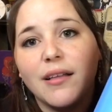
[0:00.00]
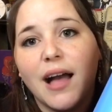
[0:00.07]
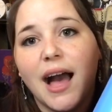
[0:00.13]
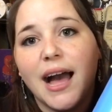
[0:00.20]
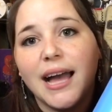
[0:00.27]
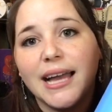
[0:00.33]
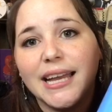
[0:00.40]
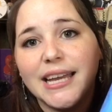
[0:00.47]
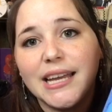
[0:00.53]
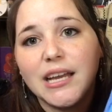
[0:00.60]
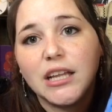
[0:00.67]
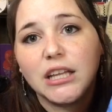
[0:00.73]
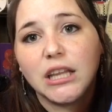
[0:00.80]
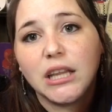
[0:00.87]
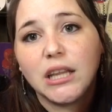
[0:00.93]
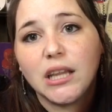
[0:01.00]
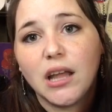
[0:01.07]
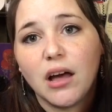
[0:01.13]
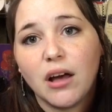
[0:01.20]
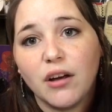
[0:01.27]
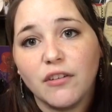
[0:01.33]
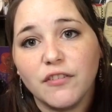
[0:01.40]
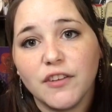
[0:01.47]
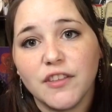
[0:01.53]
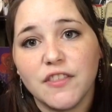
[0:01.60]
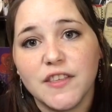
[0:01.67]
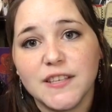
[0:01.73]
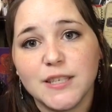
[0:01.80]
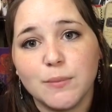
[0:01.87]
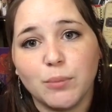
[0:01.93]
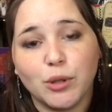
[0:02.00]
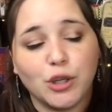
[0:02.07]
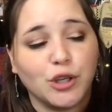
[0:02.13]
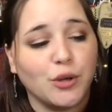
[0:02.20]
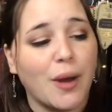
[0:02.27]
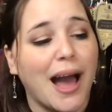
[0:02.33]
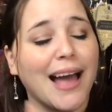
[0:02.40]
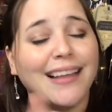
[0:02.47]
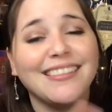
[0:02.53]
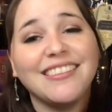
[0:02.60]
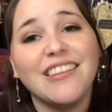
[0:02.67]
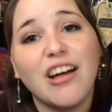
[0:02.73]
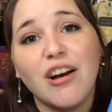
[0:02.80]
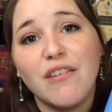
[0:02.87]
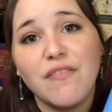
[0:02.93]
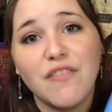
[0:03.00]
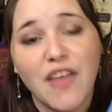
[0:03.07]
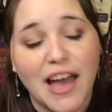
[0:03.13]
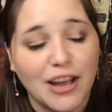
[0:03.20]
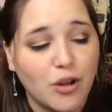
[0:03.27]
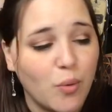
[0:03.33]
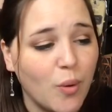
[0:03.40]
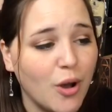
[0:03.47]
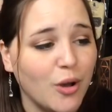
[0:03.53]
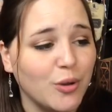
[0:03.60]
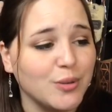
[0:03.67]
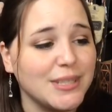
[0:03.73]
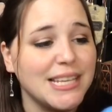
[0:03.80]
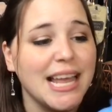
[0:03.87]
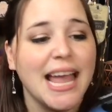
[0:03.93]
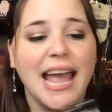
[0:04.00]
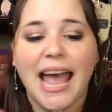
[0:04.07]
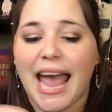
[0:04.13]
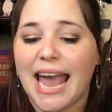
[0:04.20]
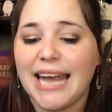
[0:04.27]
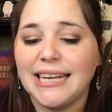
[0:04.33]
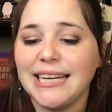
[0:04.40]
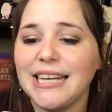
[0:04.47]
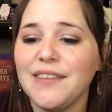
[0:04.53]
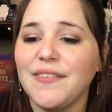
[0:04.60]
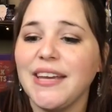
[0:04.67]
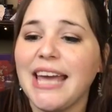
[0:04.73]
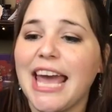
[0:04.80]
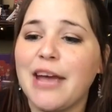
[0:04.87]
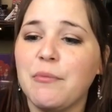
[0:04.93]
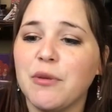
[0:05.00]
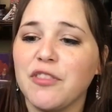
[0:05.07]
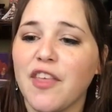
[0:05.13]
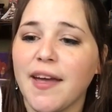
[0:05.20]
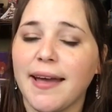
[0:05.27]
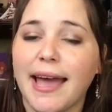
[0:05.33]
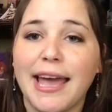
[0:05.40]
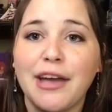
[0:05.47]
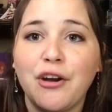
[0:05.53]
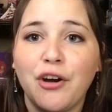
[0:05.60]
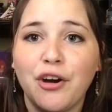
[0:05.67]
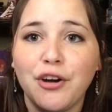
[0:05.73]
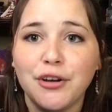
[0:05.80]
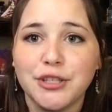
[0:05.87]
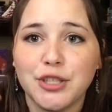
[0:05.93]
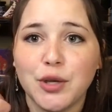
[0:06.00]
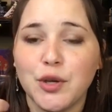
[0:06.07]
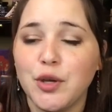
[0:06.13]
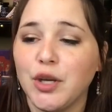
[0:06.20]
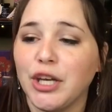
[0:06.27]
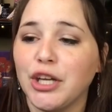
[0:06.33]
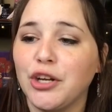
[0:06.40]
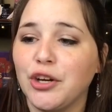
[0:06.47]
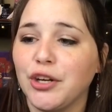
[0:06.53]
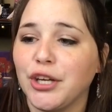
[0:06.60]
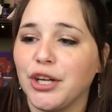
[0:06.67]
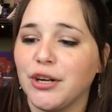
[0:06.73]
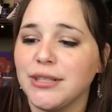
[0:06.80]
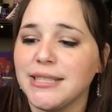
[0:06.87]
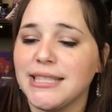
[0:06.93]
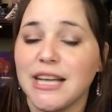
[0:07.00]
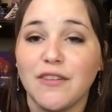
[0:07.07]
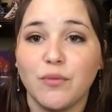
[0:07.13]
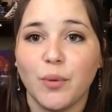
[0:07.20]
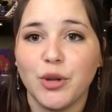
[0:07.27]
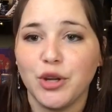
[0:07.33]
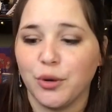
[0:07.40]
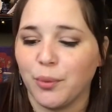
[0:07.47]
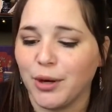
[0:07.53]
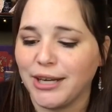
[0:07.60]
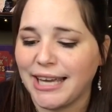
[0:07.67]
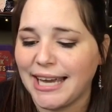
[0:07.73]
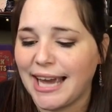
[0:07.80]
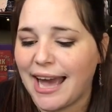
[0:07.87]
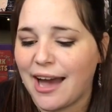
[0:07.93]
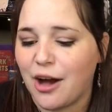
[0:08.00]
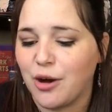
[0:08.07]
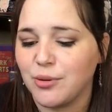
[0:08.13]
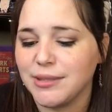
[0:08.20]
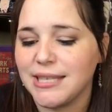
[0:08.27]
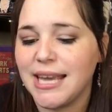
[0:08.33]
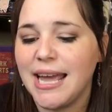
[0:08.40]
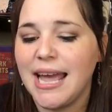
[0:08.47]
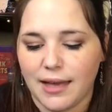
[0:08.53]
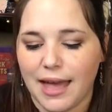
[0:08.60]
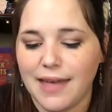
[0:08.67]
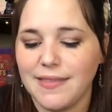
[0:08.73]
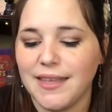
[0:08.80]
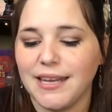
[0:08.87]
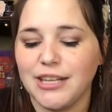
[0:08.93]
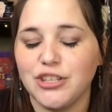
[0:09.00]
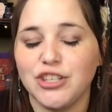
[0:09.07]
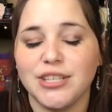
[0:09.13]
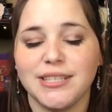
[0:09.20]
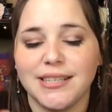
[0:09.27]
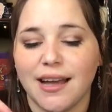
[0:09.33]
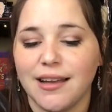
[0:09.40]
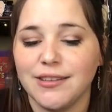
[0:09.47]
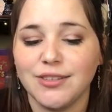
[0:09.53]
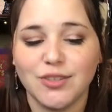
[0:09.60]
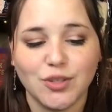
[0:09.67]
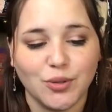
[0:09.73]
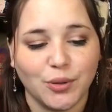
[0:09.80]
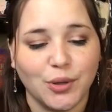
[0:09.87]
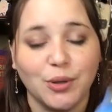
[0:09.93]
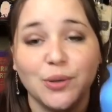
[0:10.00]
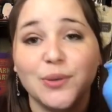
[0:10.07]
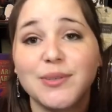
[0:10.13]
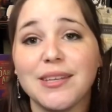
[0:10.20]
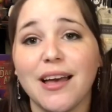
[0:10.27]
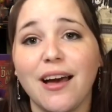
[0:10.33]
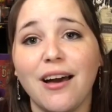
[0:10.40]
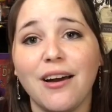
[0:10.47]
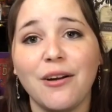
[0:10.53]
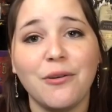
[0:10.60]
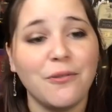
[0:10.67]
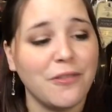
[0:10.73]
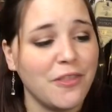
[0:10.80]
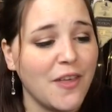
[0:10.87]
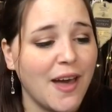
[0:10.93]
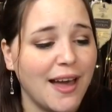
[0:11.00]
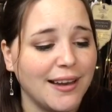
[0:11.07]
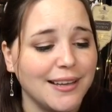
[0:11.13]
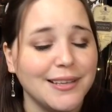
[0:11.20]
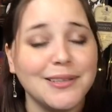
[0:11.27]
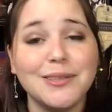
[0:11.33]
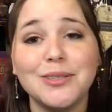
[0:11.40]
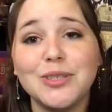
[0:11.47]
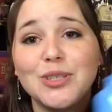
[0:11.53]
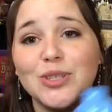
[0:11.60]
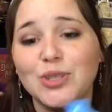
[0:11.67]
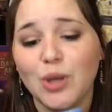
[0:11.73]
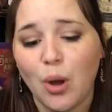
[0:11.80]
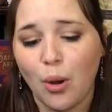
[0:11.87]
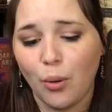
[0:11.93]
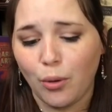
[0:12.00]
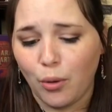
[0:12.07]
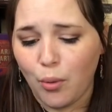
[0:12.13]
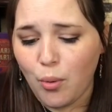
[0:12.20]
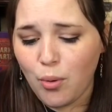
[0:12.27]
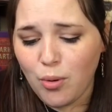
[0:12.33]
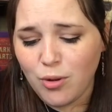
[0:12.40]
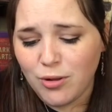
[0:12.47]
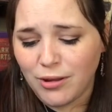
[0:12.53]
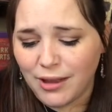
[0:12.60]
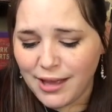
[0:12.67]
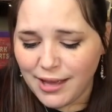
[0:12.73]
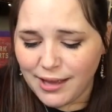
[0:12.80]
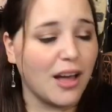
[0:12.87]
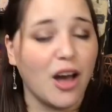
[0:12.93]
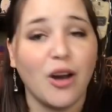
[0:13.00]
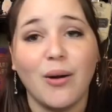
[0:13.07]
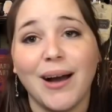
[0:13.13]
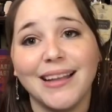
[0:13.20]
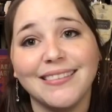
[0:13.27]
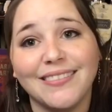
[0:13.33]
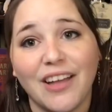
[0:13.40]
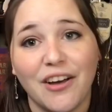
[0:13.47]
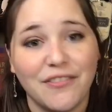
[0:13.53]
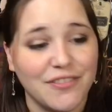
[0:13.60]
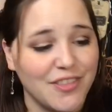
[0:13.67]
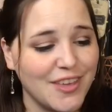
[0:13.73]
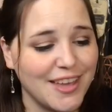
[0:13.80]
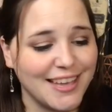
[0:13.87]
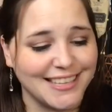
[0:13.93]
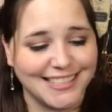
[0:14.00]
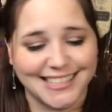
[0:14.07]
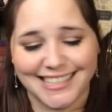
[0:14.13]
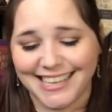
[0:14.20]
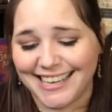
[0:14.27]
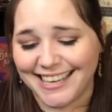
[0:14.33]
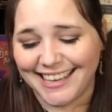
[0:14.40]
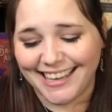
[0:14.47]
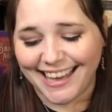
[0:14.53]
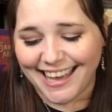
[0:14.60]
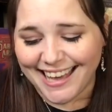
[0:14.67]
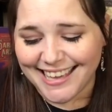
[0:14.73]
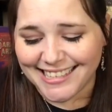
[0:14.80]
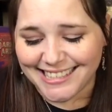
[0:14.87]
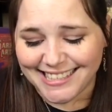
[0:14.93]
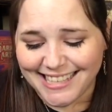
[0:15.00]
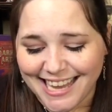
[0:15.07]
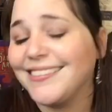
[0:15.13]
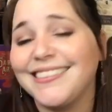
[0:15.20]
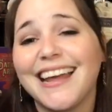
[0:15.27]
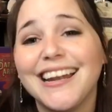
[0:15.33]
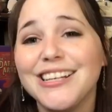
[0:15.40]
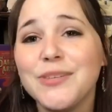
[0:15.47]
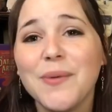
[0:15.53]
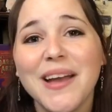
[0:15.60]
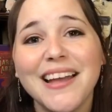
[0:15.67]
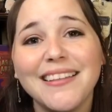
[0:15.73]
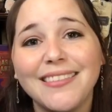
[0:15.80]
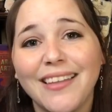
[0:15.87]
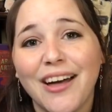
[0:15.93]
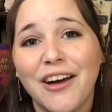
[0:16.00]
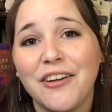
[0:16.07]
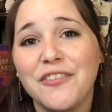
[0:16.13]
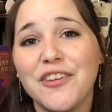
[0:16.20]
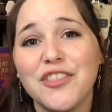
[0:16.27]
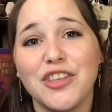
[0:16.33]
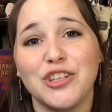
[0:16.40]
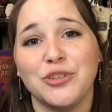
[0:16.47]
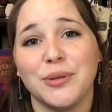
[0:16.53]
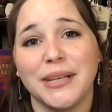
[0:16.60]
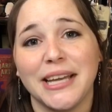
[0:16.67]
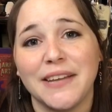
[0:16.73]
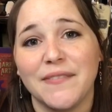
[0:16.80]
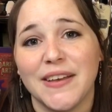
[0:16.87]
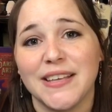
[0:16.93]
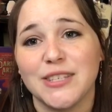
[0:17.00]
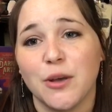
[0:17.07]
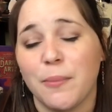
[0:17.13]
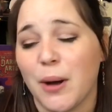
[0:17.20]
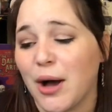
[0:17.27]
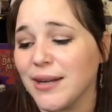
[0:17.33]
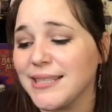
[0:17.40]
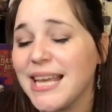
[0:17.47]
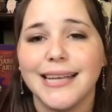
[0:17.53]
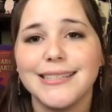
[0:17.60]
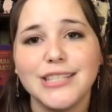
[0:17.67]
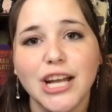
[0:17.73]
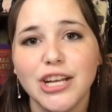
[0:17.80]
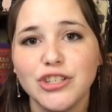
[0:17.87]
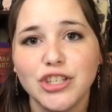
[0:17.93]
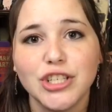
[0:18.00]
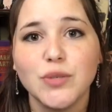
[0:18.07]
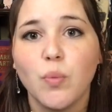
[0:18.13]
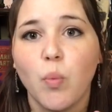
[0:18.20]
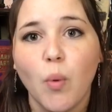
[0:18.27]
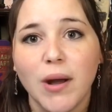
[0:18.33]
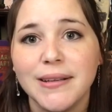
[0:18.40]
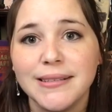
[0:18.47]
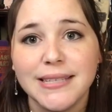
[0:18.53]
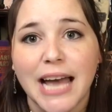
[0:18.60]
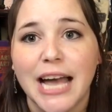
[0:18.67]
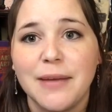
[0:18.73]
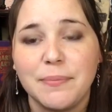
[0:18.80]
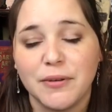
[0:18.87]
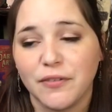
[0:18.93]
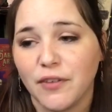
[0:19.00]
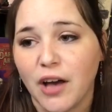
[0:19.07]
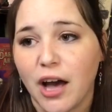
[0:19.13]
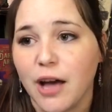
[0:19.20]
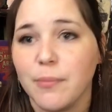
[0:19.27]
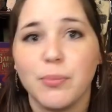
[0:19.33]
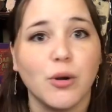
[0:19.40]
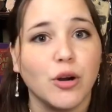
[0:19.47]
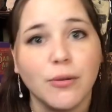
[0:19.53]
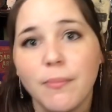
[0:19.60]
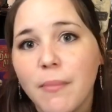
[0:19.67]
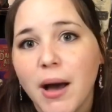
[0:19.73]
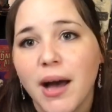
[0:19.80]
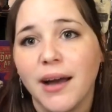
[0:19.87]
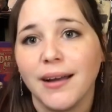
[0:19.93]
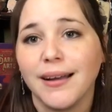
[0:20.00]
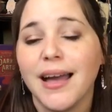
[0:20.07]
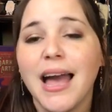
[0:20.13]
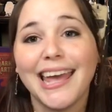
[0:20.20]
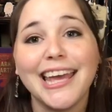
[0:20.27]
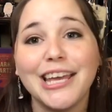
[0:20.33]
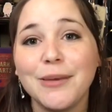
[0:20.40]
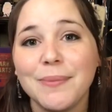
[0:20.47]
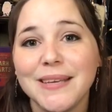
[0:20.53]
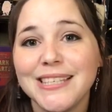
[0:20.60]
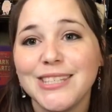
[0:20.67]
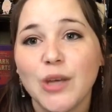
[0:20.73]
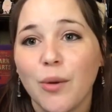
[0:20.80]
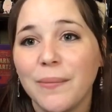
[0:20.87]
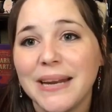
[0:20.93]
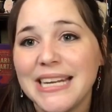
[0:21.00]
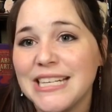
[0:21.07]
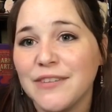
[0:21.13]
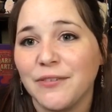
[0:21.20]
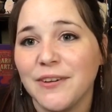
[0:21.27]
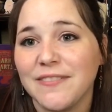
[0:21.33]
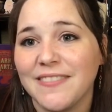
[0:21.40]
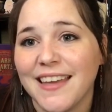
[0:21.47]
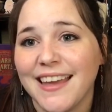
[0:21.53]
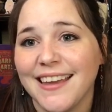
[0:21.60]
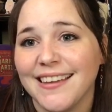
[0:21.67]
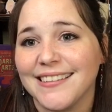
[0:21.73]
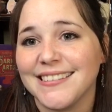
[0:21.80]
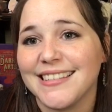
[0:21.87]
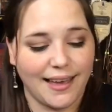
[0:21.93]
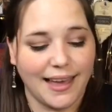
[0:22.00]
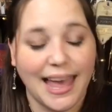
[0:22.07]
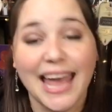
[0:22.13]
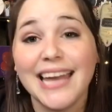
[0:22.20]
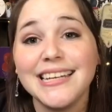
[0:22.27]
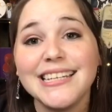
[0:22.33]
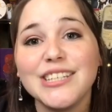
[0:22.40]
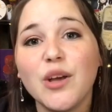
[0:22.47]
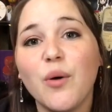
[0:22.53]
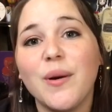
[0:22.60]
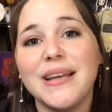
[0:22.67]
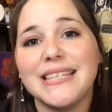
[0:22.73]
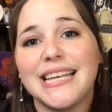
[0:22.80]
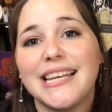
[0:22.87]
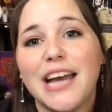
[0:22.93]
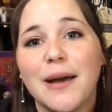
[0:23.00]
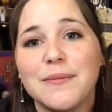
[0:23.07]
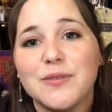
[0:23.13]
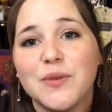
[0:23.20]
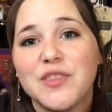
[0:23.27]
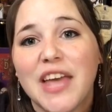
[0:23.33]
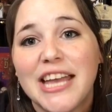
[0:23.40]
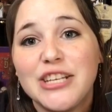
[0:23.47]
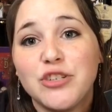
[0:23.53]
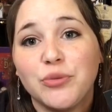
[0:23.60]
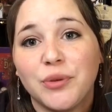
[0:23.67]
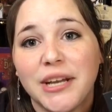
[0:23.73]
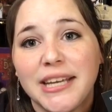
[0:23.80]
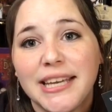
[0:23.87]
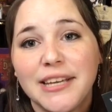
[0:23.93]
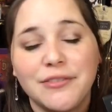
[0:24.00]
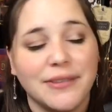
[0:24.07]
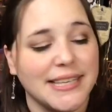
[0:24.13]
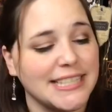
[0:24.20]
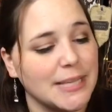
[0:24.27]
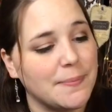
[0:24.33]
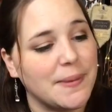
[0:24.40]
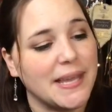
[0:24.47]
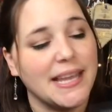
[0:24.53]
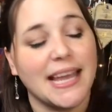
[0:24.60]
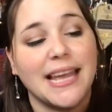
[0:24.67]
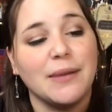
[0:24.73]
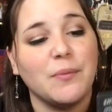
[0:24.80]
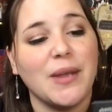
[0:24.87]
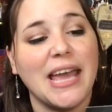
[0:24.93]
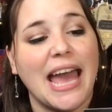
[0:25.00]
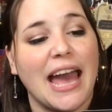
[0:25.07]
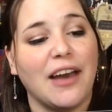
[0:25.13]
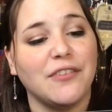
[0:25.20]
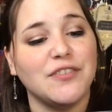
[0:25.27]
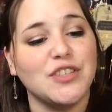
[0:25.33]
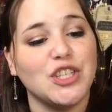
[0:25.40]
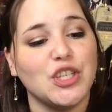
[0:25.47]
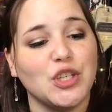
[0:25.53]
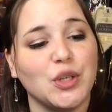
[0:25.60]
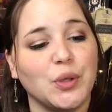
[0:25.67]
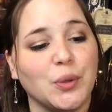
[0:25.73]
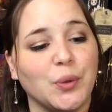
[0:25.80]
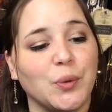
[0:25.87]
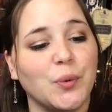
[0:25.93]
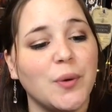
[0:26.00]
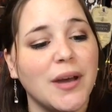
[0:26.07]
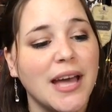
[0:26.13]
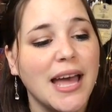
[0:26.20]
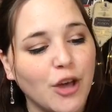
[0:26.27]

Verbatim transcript: I love this blue. I love that quote. And it even came with like a hook so you can hook it on stuff when you're working out. And then it just unscrews. Oh, that is so cool. Oh, I love this. Yes. That is why I love the drinking vessel box. It's not just one type of cup or mug. It could be so many different things. And as always, it comes with a drinking recipe, and we have two.